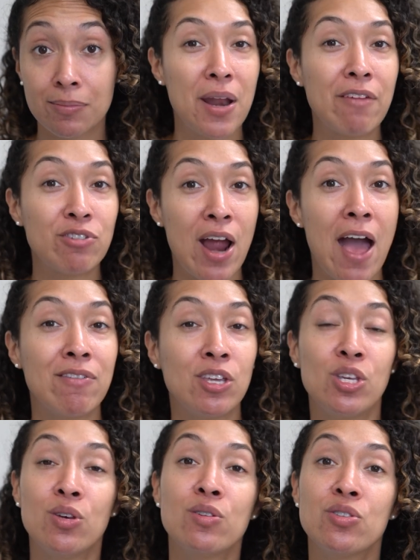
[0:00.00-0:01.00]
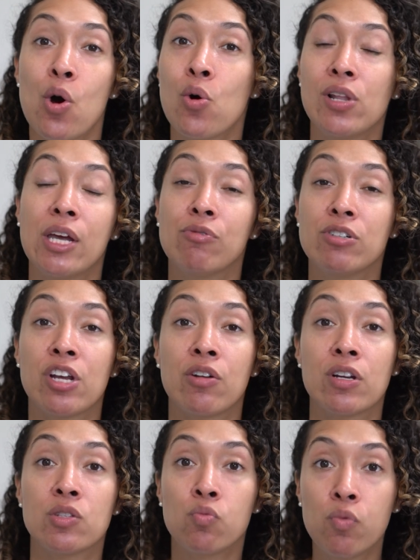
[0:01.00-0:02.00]
But after having used the Olay
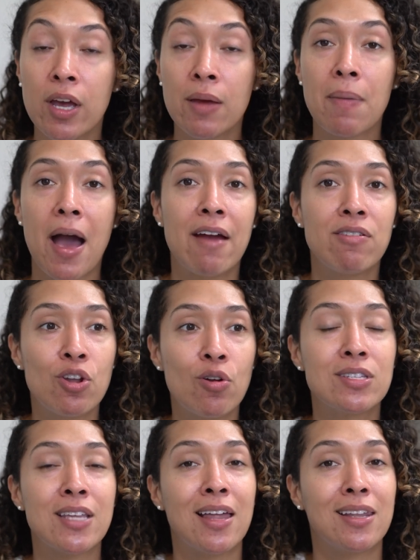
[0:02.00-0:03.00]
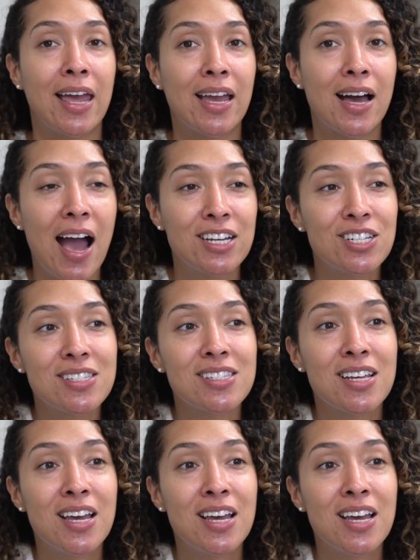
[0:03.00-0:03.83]
Regenerous Whip, I noticed that like I just